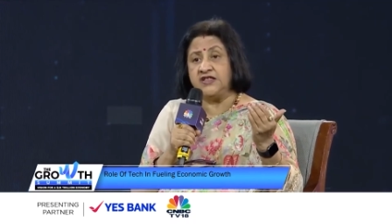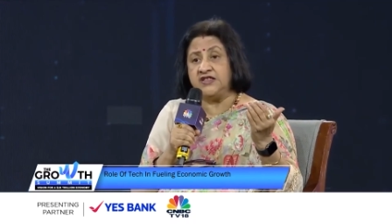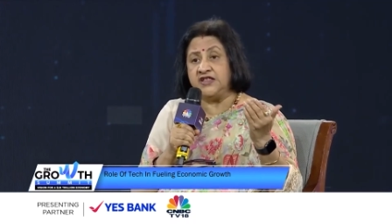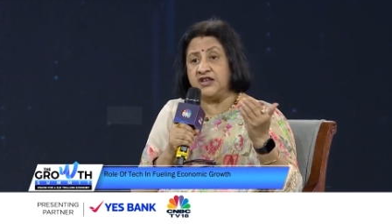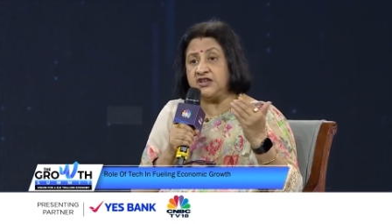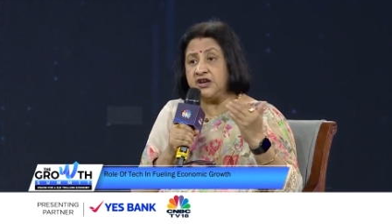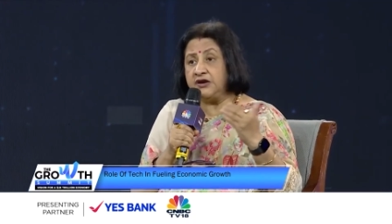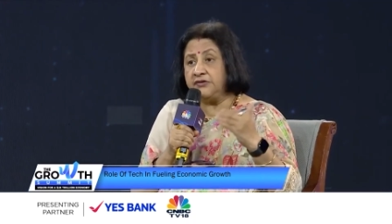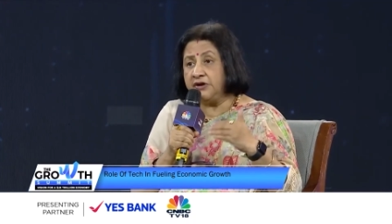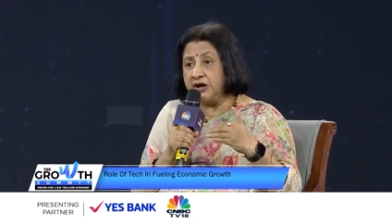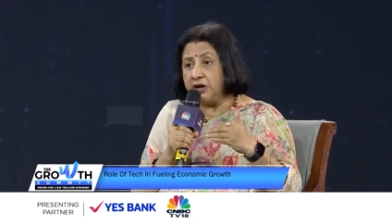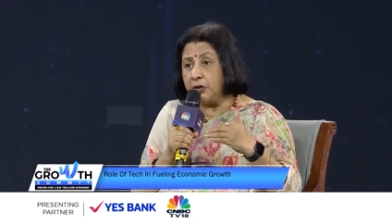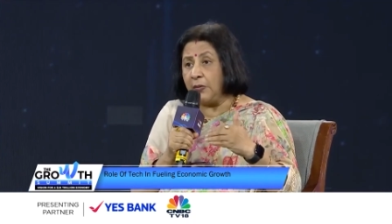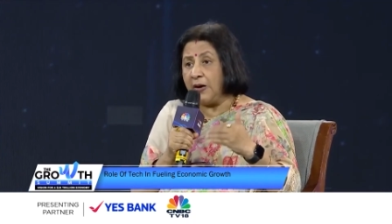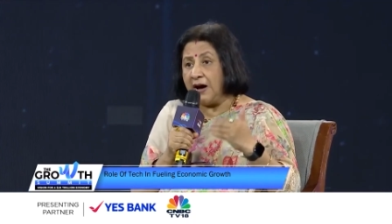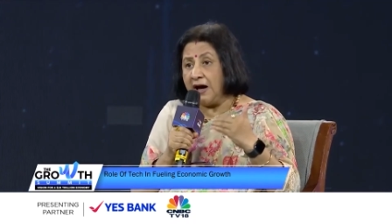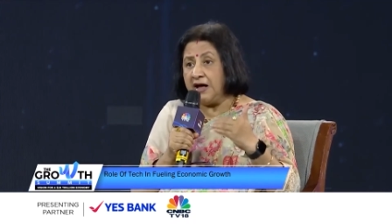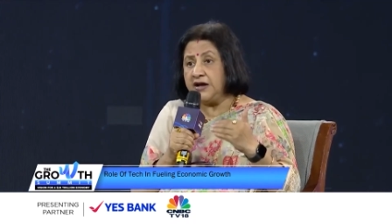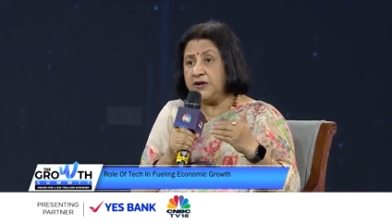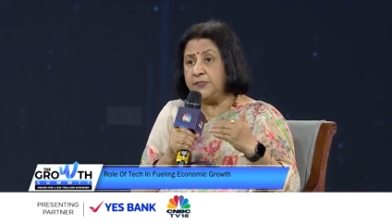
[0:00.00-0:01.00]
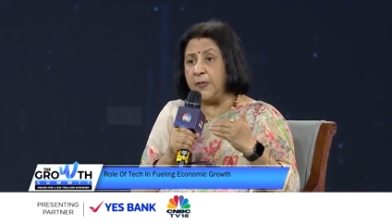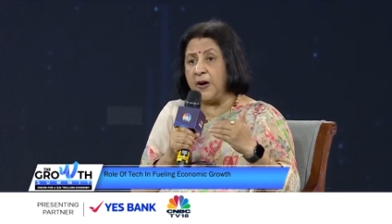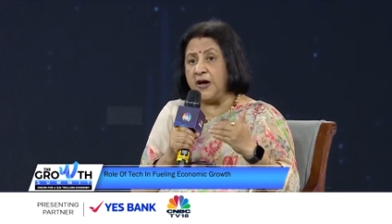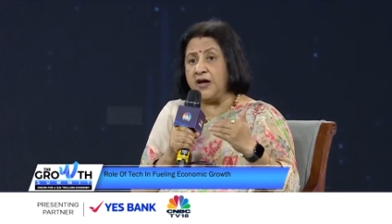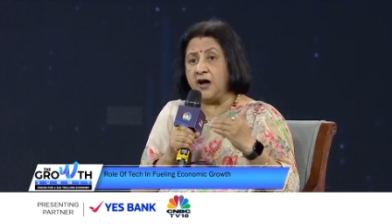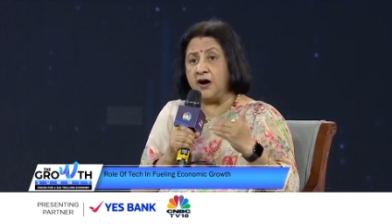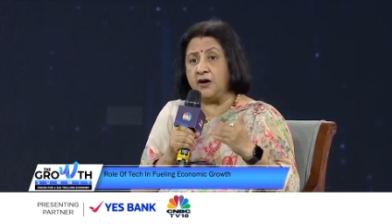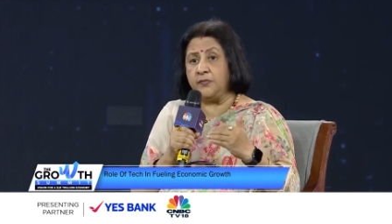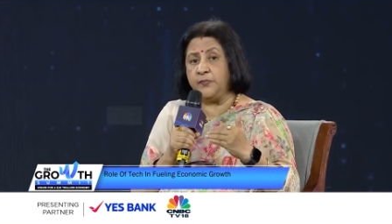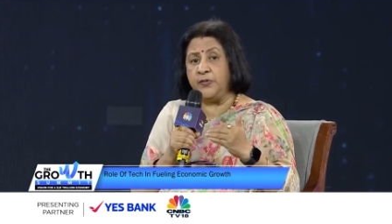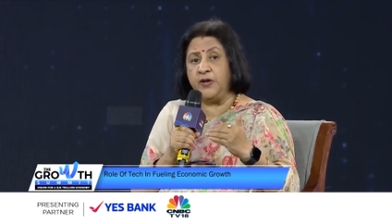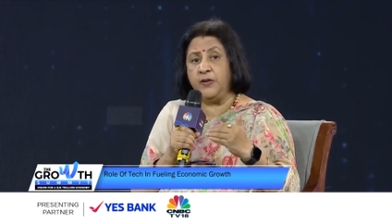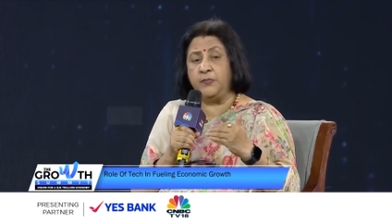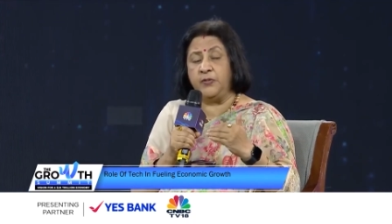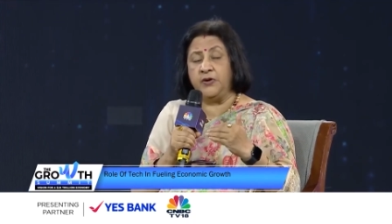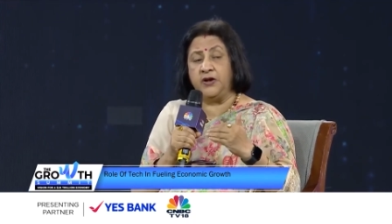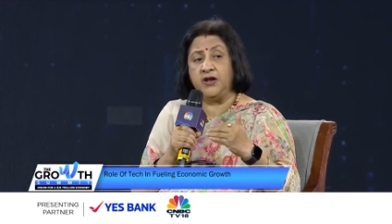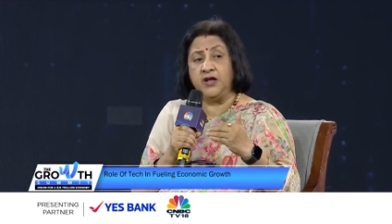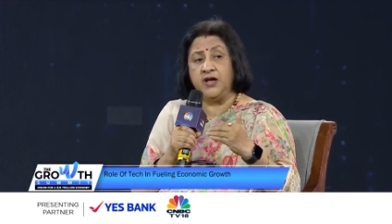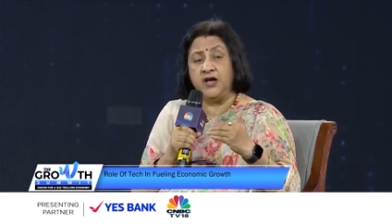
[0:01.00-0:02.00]
that are required by our
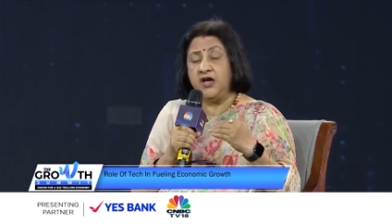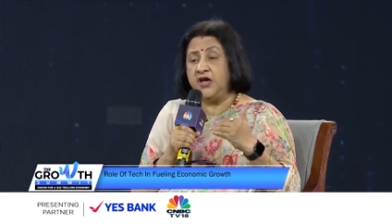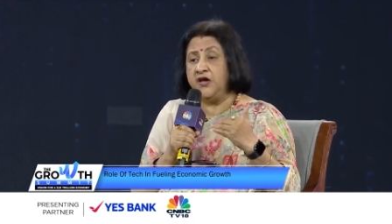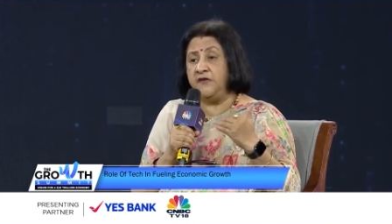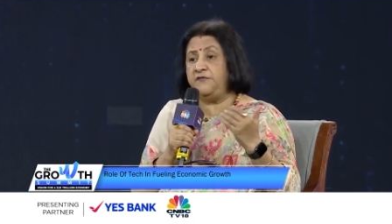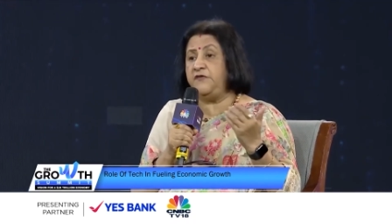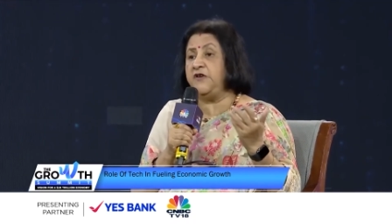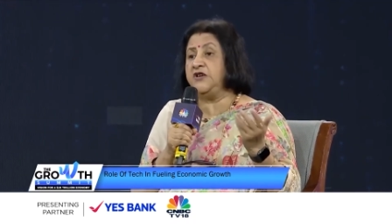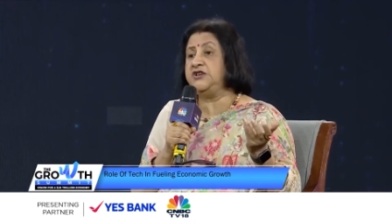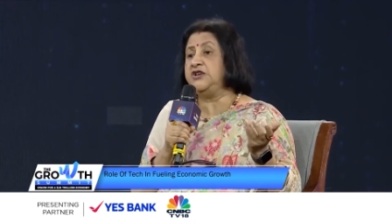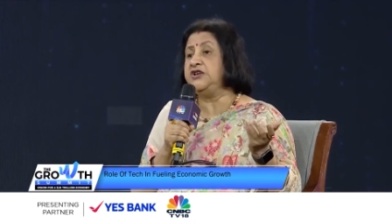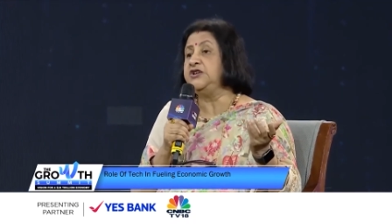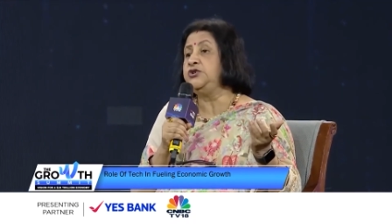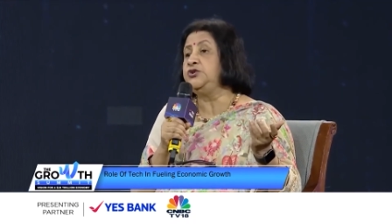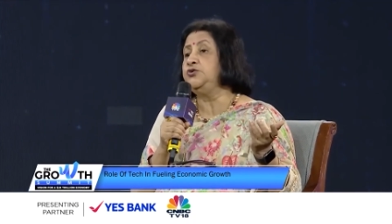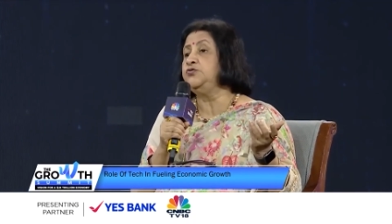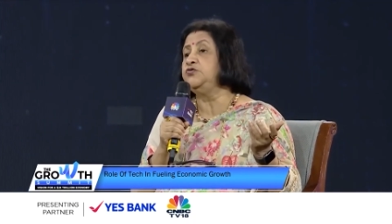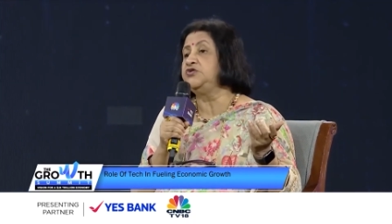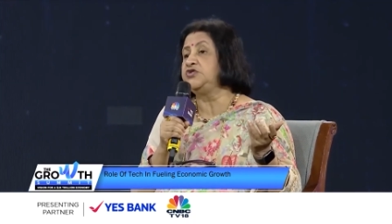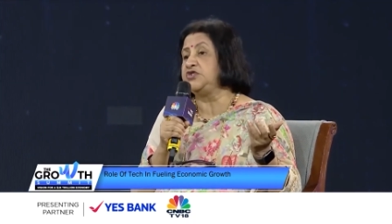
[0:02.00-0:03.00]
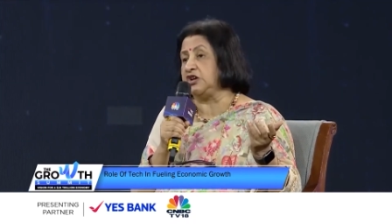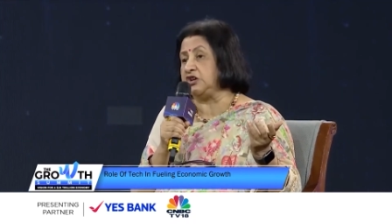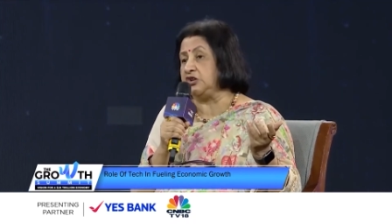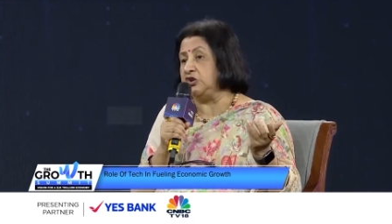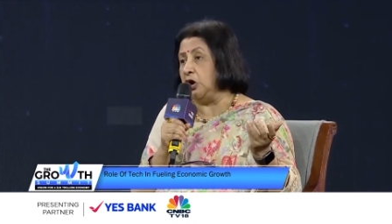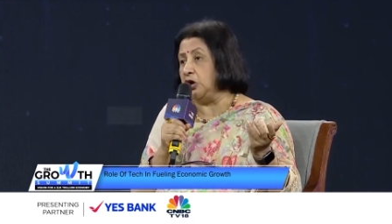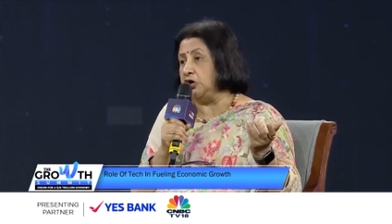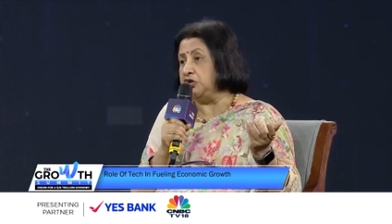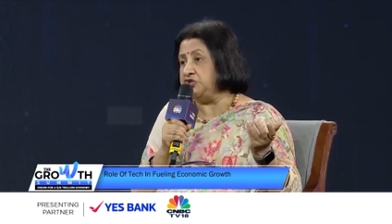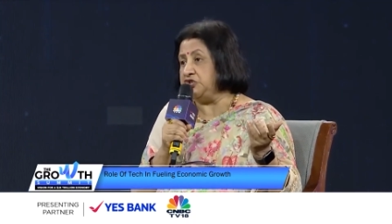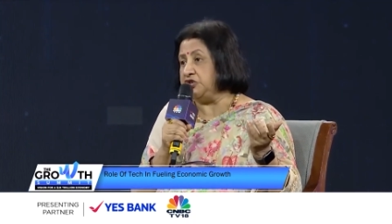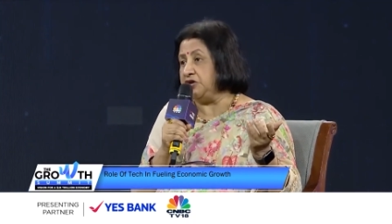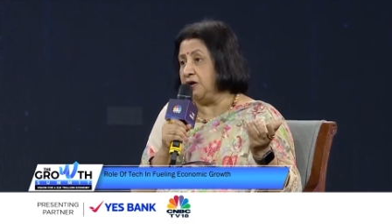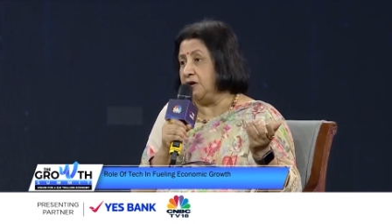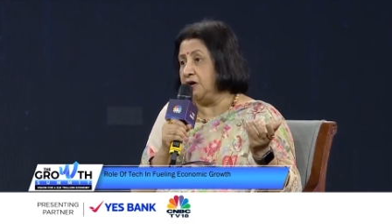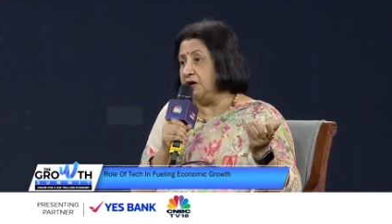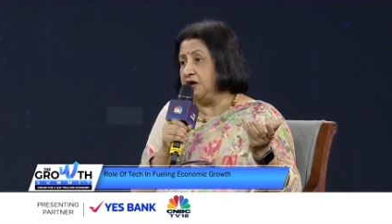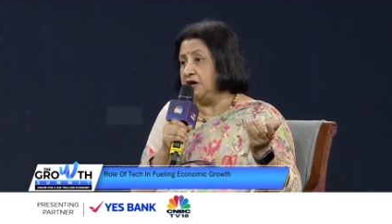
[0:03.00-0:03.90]
people if we didn't use technology.